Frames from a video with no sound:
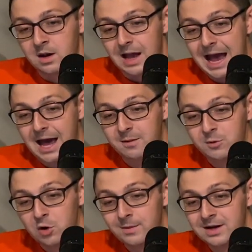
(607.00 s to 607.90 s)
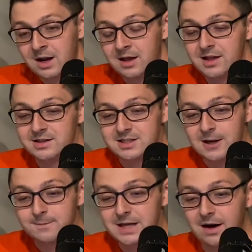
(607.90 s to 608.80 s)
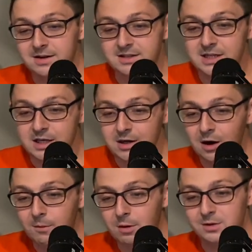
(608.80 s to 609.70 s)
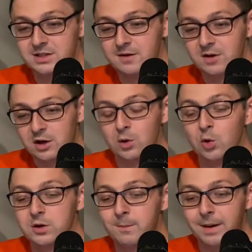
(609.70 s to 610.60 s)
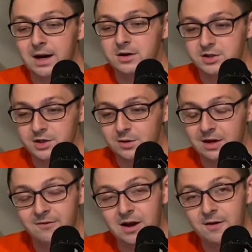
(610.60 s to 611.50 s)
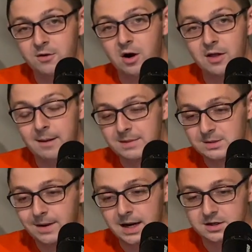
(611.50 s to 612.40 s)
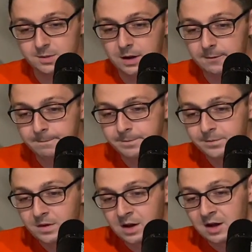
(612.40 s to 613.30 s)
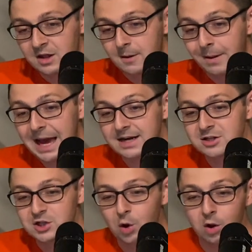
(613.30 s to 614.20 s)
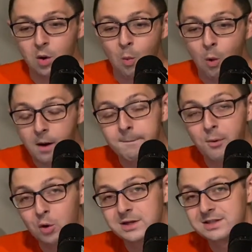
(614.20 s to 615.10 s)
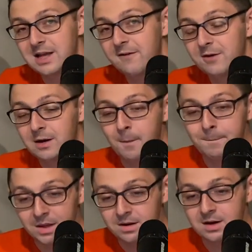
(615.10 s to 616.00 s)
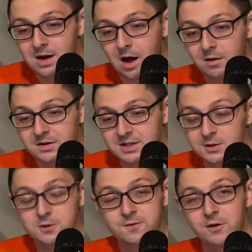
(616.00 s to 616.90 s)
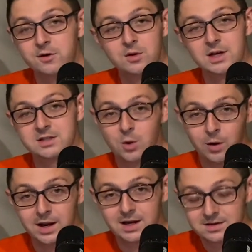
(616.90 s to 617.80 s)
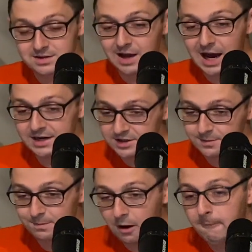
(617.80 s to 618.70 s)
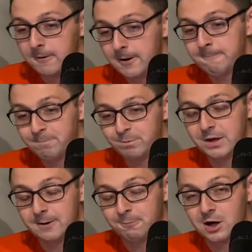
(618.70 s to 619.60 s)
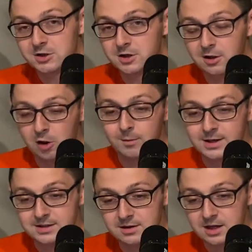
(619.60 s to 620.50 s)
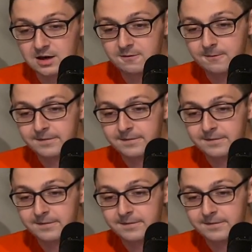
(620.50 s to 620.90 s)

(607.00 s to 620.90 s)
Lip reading: Adam Neumann then stepped down as CEO but received a golden parachute even after all that mismanagement. The package totaled $1.7 billion. This was for a dude that's quitting / probably being pressured a little bit to leave.